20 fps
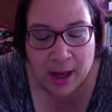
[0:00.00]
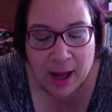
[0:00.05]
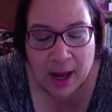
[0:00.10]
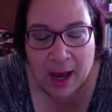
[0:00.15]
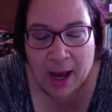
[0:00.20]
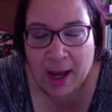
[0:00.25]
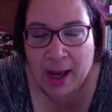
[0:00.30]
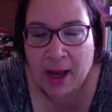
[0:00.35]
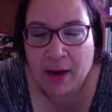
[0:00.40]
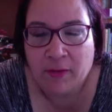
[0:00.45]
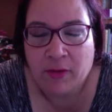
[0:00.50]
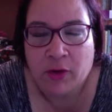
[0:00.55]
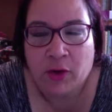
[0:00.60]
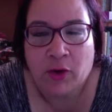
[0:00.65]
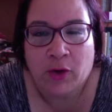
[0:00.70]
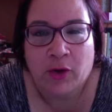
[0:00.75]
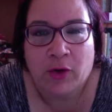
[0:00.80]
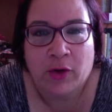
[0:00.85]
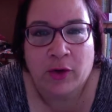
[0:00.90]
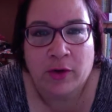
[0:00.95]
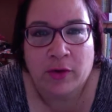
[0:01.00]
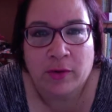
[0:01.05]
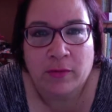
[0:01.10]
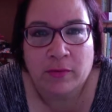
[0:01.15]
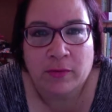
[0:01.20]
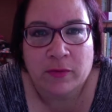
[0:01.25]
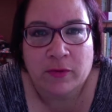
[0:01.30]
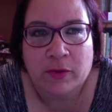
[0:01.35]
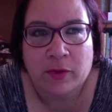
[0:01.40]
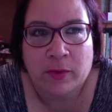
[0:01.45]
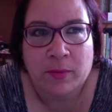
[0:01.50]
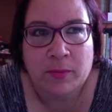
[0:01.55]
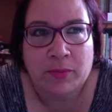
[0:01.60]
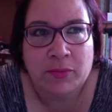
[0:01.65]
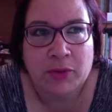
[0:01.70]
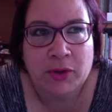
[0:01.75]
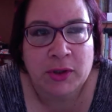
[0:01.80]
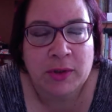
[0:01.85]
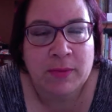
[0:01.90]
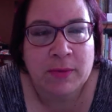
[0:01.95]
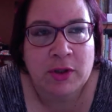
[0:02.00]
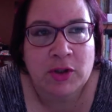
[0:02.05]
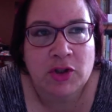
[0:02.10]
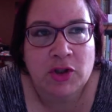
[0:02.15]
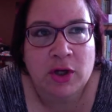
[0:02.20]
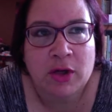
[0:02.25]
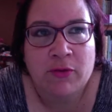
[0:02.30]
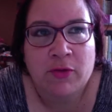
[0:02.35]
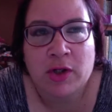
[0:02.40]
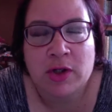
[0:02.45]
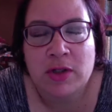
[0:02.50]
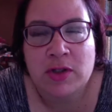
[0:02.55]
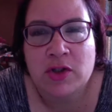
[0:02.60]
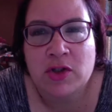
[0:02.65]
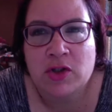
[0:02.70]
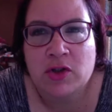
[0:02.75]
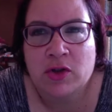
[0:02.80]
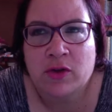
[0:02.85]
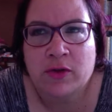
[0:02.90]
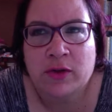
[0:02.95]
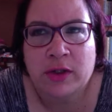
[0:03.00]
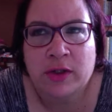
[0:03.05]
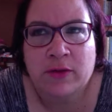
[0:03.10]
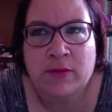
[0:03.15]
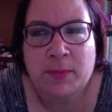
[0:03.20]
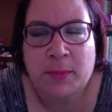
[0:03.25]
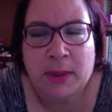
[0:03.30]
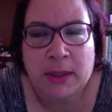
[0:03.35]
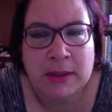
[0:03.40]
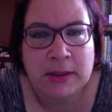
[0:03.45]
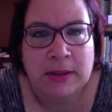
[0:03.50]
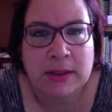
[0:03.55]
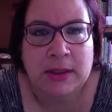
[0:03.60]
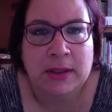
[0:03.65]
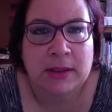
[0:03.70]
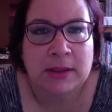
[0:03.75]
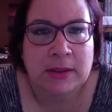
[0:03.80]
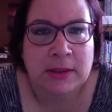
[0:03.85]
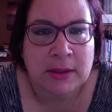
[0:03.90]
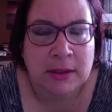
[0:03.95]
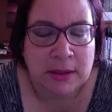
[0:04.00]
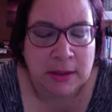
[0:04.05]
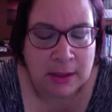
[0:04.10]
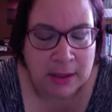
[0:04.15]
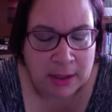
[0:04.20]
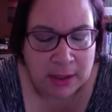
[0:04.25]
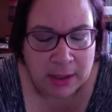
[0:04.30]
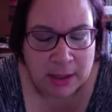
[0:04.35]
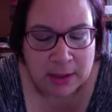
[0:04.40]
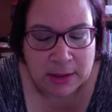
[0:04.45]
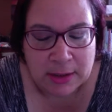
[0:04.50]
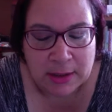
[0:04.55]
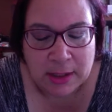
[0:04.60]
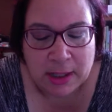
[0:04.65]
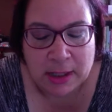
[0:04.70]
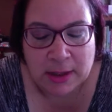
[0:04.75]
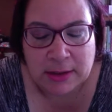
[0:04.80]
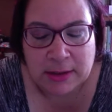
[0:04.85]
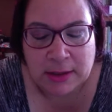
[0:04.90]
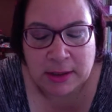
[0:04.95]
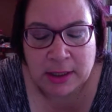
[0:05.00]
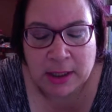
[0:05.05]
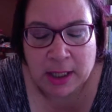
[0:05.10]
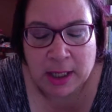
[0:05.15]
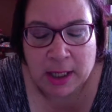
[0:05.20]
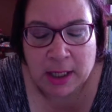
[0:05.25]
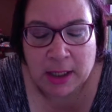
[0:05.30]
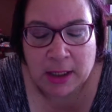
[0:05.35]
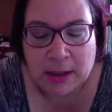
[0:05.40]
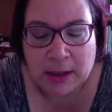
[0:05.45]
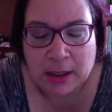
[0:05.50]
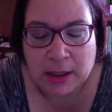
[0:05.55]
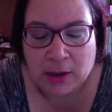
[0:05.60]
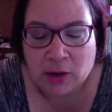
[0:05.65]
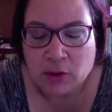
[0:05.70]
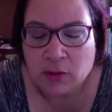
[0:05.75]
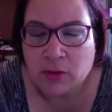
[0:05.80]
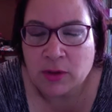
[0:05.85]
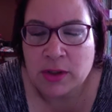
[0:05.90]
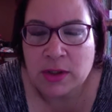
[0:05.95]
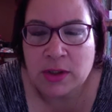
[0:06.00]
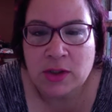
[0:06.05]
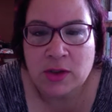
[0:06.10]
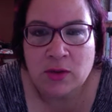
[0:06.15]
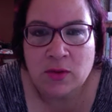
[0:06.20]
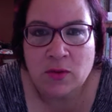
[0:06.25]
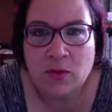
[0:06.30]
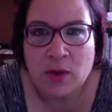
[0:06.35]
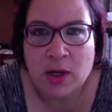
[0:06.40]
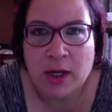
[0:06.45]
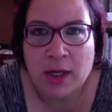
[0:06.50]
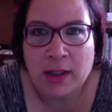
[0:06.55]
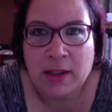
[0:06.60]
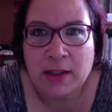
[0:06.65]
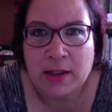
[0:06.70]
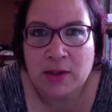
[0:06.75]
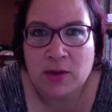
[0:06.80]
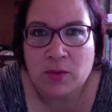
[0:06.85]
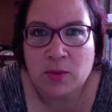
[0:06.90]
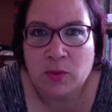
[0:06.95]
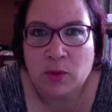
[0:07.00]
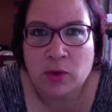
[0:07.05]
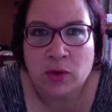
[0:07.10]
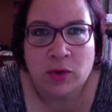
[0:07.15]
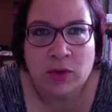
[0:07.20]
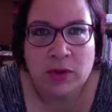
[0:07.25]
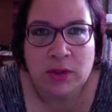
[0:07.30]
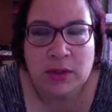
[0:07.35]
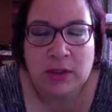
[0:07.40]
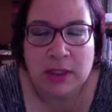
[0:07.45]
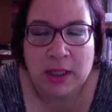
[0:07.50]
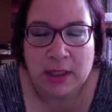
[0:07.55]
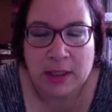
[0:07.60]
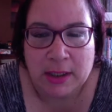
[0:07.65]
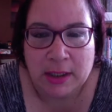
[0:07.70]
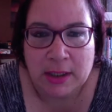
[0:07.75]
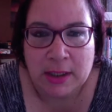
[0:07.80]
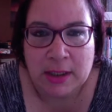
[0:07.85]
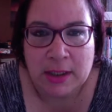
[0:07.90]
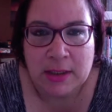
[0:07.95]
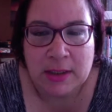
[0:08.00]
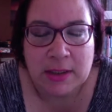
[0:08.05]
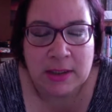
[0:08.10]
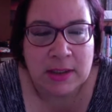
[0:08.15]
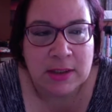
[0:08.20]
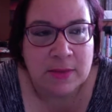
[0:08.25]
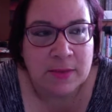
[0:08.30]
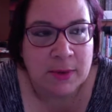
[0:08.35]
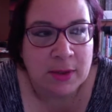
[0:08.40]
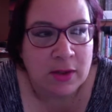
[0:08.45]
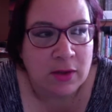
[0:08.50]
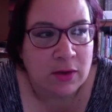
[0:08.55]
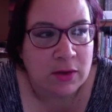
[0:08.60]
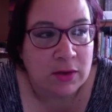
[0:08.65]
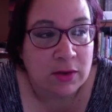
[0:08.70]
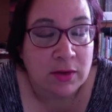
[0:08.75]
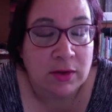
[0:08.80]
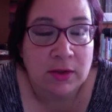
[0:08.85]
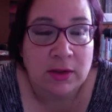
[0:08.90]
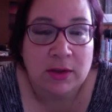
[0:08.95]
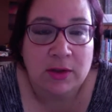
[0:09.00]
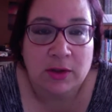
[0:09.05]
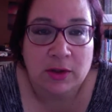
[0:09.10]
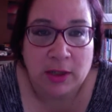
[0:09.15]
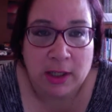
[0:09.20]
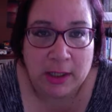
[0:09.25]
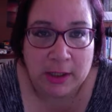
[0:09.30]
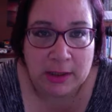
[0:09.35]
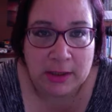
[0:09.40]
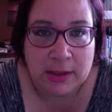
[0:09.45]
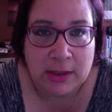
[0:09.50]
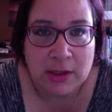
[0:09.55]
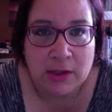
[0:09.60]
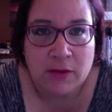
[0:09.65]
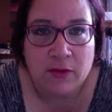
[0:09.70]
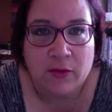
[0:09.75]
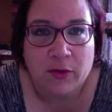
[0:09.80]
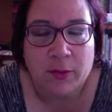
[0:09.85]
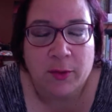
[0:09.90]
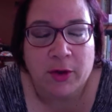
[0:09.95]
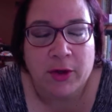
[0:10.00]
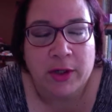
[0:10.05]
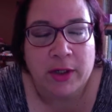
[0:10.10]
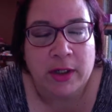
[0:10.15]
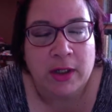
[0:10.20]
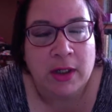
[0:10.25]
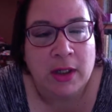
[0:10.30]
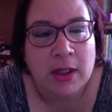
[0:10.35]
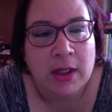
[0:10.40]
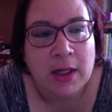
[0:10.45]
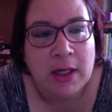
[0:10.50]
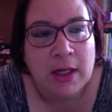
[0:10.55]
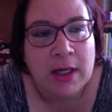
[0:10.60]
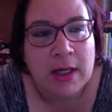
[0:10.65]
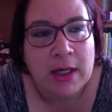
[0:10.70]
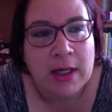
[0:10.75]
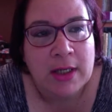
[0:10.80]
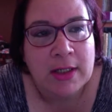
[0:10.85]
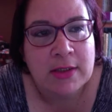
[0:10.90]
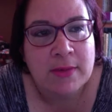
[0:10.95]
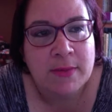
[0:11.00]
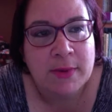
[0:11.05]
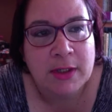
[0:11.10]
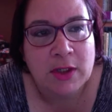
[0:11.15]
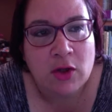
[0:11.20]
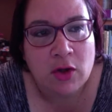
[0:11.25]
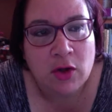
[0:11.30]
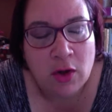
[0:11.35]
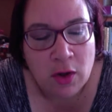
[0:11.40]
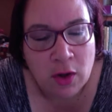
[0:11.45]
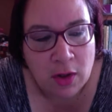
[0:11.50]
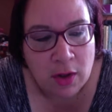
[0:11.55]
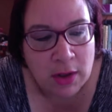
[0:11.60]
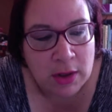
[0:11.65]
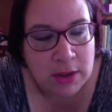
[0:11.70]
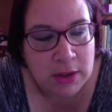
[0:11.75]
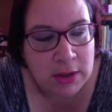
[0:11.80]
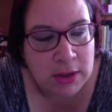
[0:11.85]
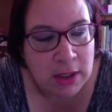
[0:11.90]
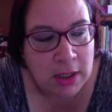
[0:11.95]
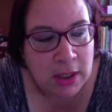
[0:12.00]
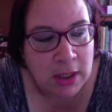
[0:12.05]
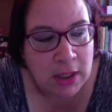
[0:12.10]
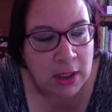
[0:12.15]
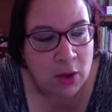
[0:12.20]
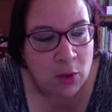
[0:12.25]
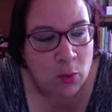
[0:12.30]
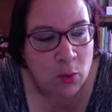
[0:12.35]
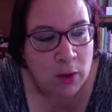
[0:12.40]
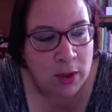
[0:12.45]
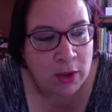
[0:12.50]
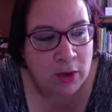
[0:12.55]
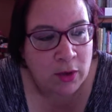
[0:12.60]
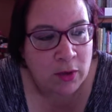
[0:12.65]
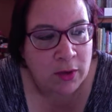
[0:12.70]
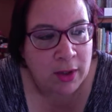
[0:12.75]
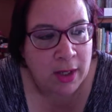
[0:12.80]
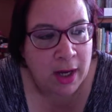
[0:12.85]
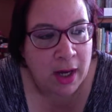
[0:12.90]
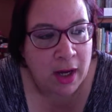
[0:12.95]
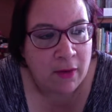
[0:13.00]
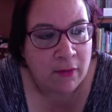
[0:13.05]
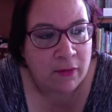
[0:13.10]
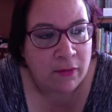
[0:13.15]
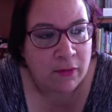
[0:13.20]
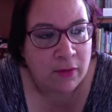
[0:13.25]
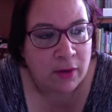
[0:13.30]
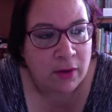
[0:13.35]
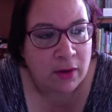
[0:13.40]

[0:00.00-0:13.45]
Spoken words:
I have heard from pretty much every conservative pundit the idea that the reason why this world is like it is because in the United States of America, is because we don't have